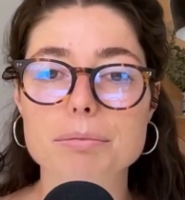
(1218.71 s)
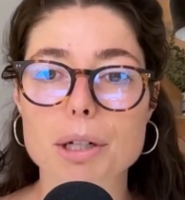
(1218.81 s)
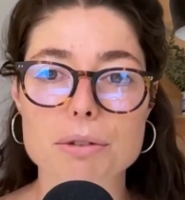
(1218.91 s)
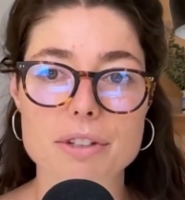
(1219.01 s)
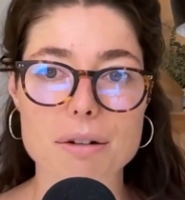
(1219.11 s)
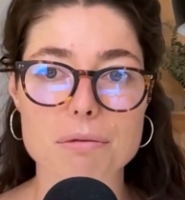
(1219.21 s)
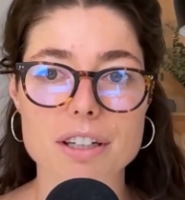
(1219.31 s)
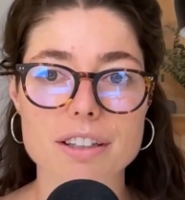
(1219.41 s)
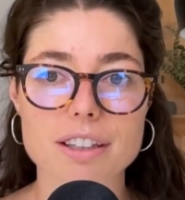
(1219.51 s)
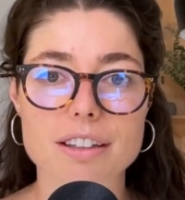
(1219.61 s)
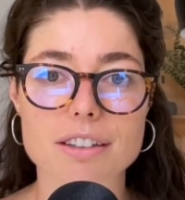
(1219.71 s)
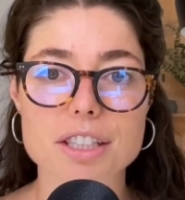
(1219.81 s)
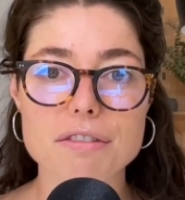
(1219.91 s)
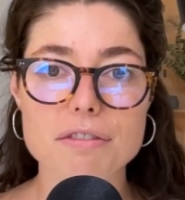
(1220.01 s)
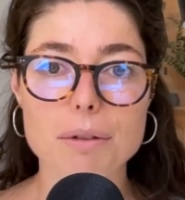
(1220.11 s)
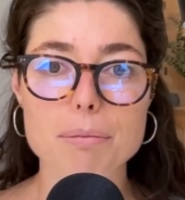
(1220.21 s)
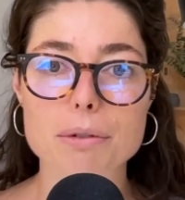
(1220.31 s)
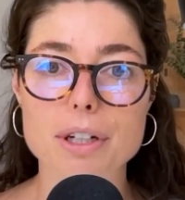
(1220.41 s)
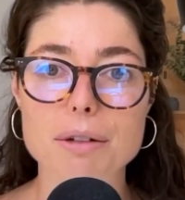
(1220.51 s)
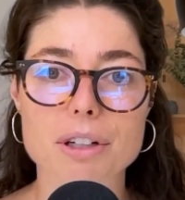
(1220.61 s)
mode network, and our default
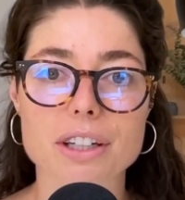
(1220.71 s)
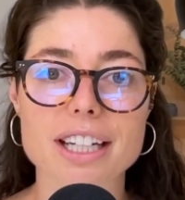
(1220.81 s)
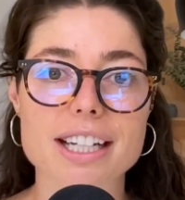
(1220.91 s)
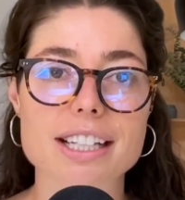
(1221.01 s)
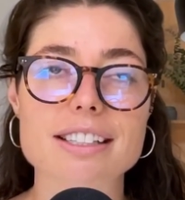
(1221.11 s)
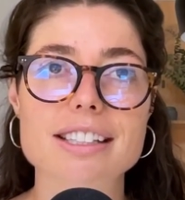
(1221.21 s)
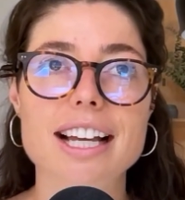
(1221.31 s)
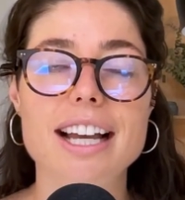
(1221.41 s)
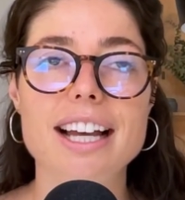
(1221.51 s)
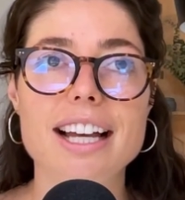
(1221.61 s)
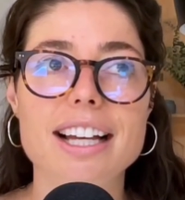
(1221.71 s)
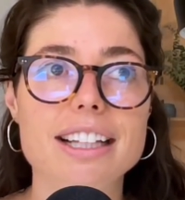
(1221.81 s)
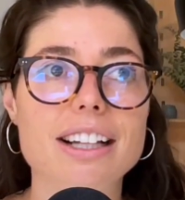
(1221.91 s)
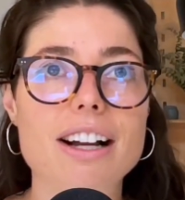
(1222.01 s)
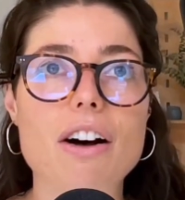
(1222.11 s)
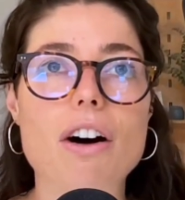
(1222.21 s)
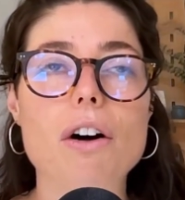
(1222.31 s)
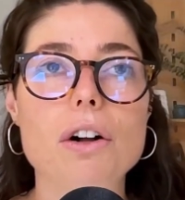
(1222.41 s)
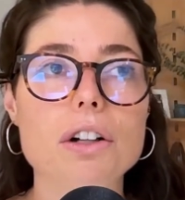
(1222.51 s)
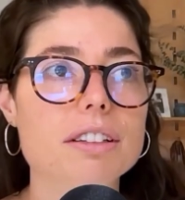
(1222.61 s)
mode network is
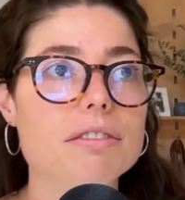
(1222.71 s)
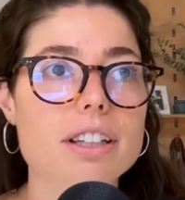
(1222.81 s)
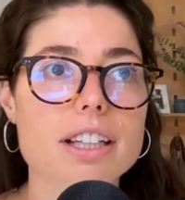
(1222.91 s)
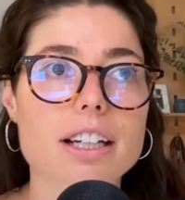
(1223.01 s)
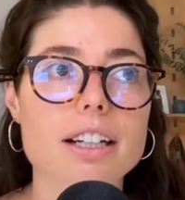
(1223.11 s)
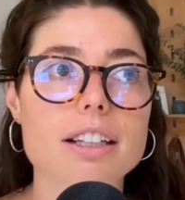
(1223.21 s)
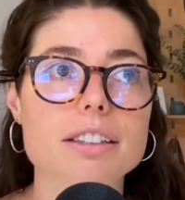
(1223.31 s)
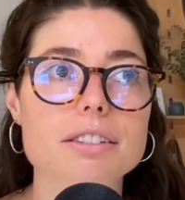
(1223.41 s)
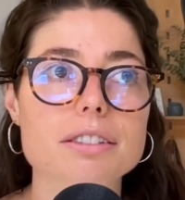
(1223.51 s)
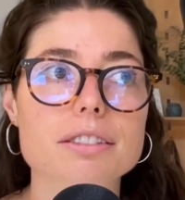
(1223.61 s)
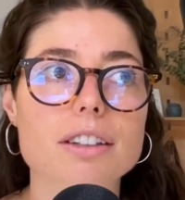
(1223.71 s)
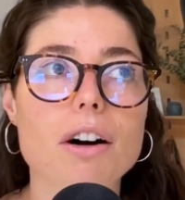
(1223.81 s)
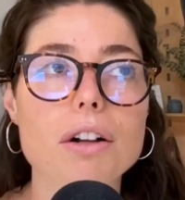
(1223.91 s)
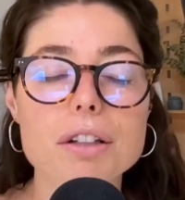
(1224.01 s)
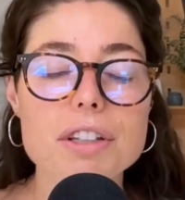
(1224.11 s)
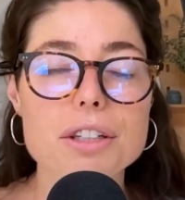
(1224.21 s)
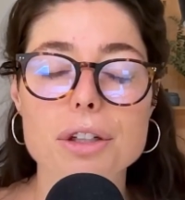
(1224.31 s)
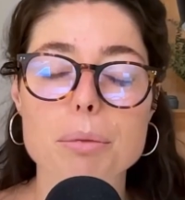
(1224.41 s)
all of the neural